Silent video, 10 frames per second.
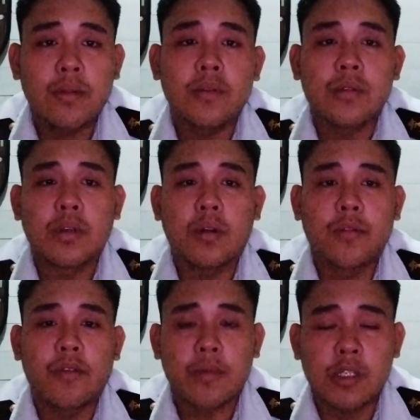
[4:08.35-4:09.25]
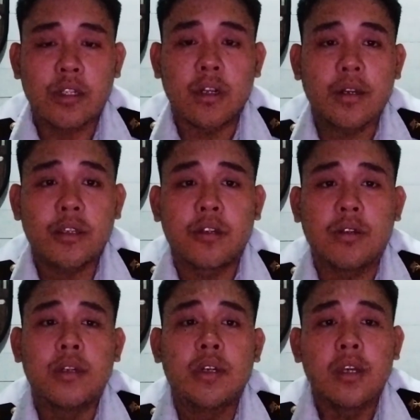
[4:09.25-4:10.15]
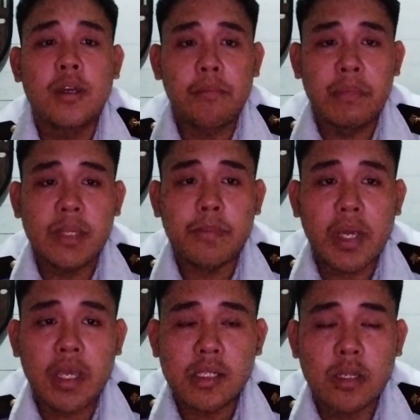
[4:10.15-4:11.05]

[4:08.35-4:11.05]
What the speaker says: So from the scenario, BCPA